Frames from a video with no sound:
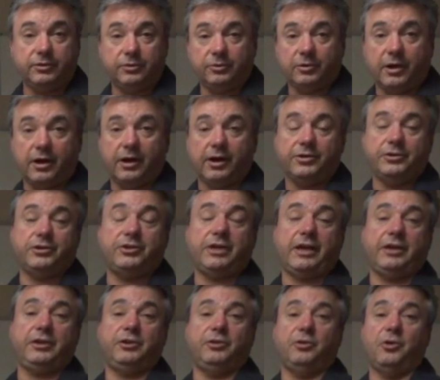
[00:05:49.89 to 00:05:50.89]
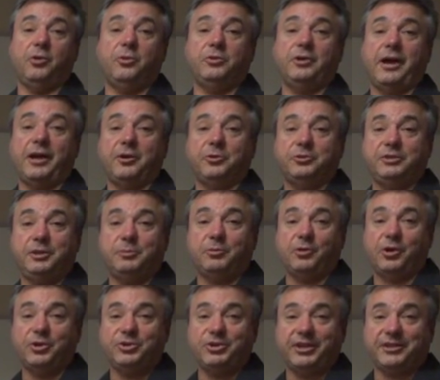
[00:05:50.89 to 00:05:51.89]
to undertake your own IoT
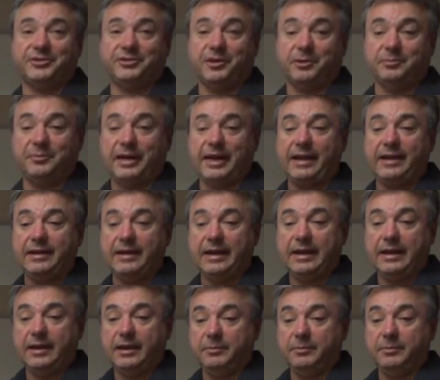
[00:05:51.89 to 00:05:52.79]
project someday,